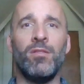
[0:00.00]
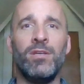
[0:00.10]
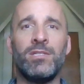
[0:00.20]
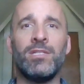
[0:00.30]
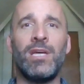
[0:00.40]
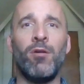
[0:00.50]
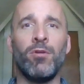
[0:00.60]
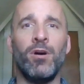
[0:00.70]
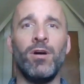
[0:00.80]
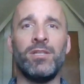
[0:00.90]
This is how
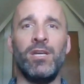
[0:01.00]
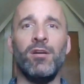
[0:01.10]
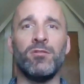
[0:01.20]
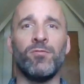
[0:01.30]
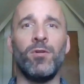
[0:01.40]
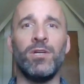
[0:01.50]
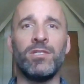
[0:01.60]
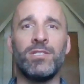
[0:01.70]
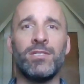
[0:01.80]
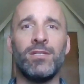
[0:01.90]
God cares for
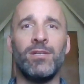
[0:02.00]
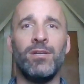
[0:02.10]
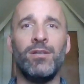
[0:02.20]
us.